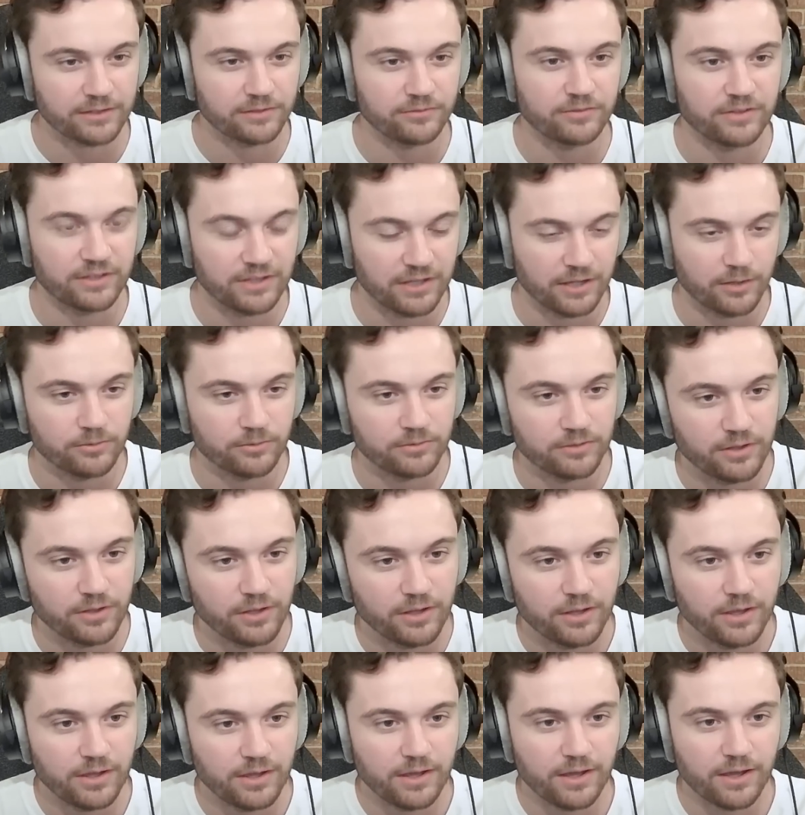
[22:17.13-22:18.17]
account.
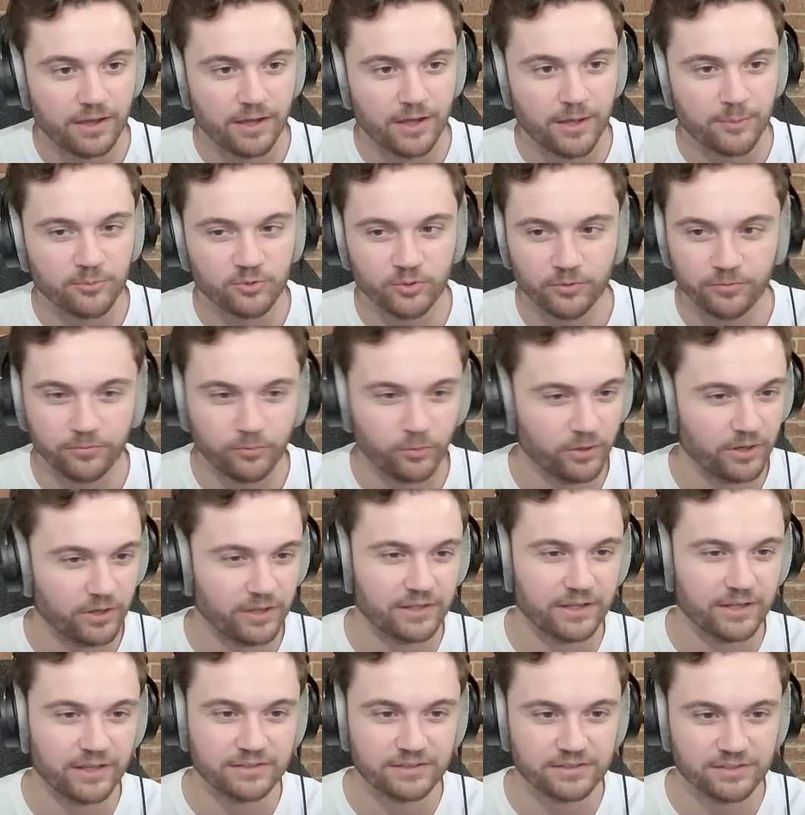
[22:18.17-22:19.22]
So for,
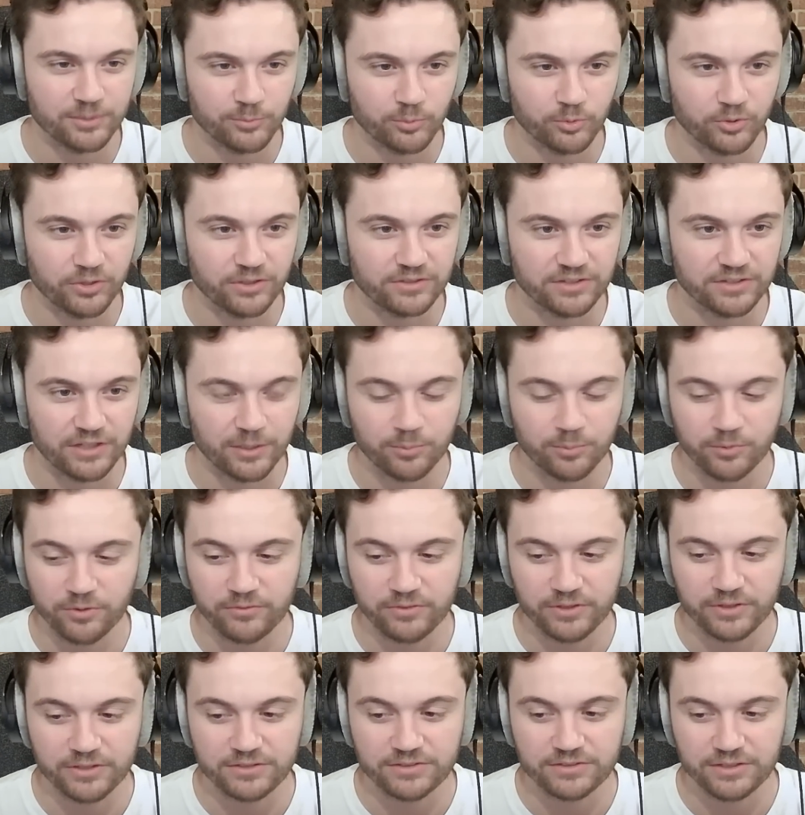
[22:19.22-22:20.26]
I guess, a simple example
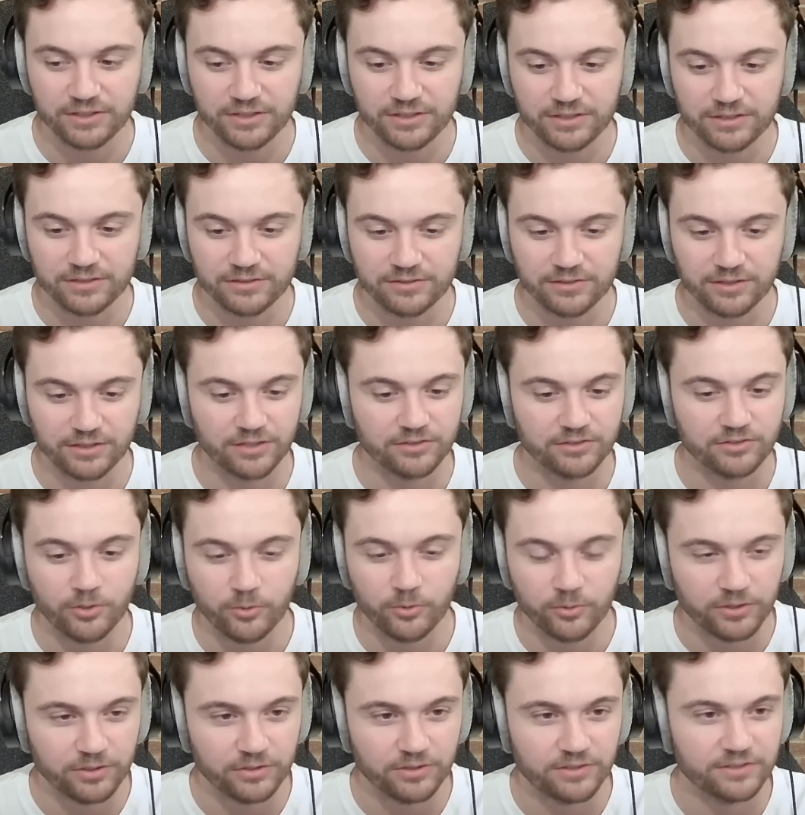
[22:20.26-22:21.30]
of this is like a
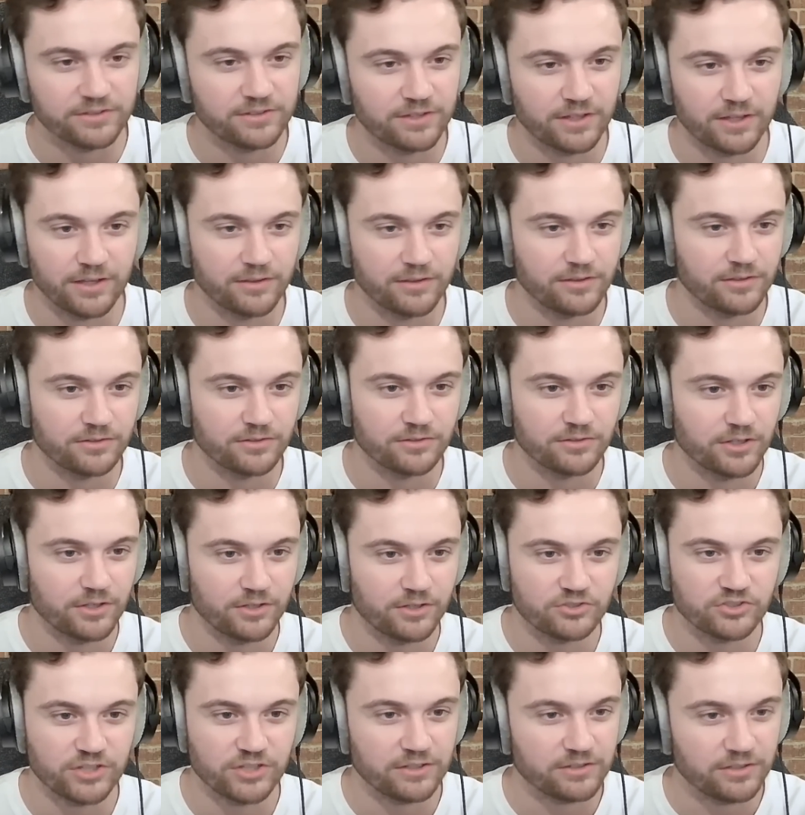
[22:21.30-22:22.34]
token, let's say the
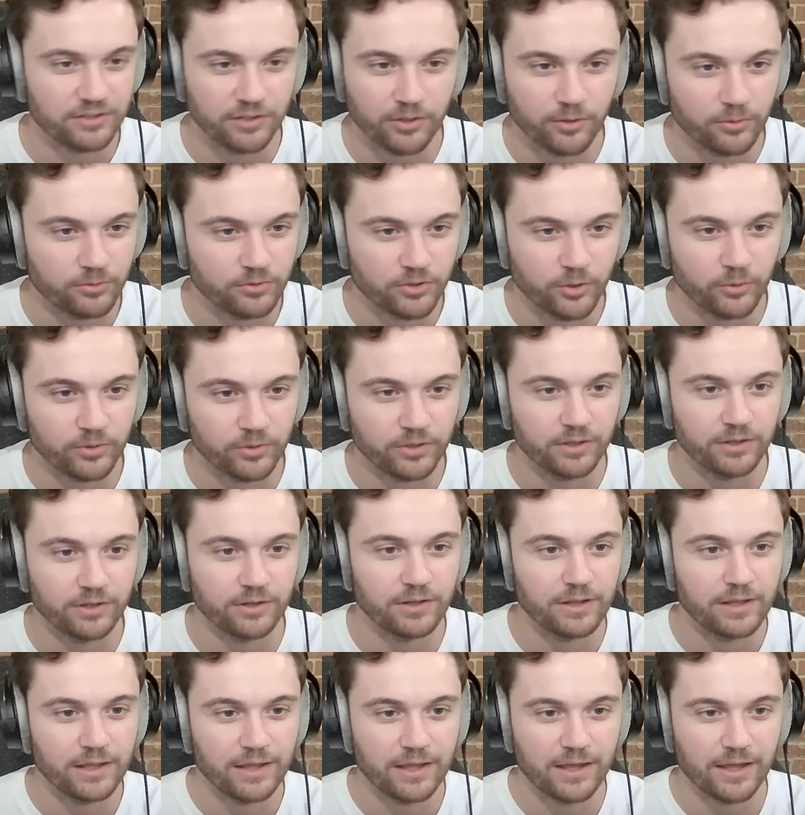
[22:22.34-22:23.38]
JTO token.